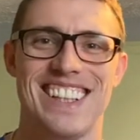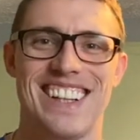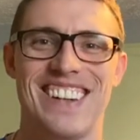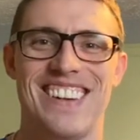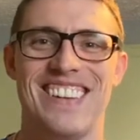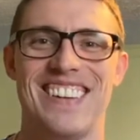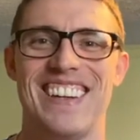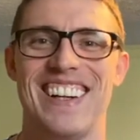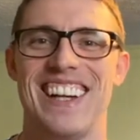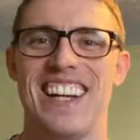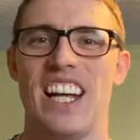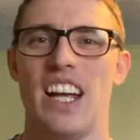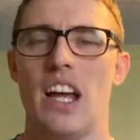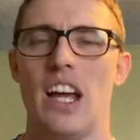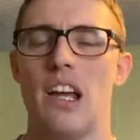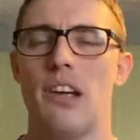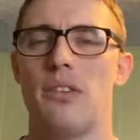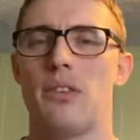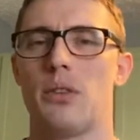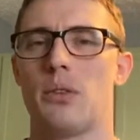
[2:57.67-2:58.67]
so
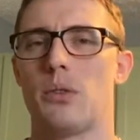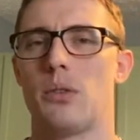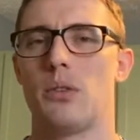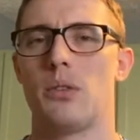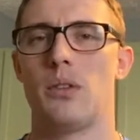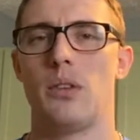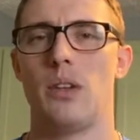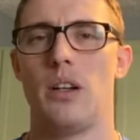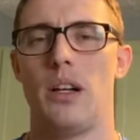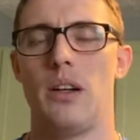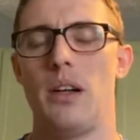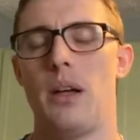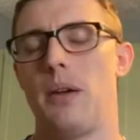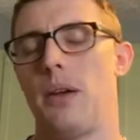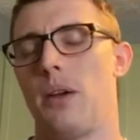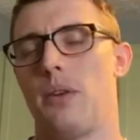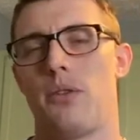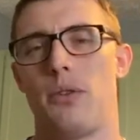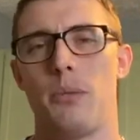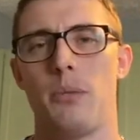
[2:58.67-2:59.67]
if you're
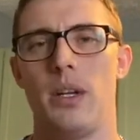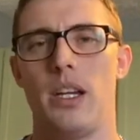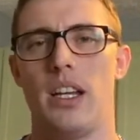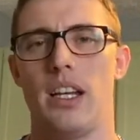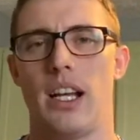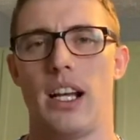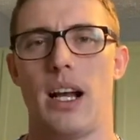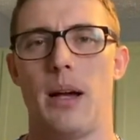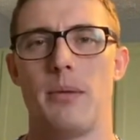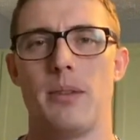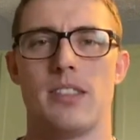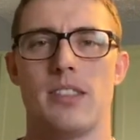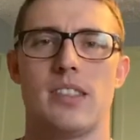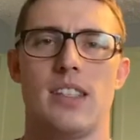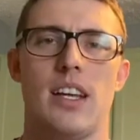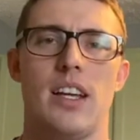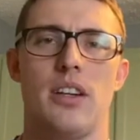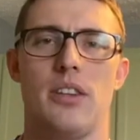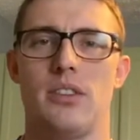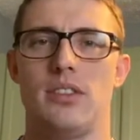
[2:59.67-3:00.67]
uh, for me, like I'm in
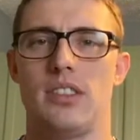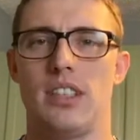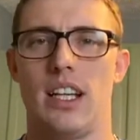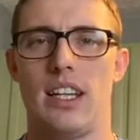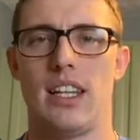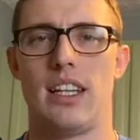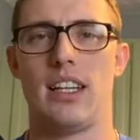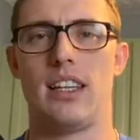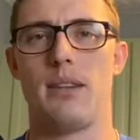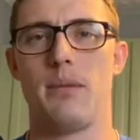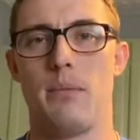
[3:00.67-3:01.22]
sales, like I think the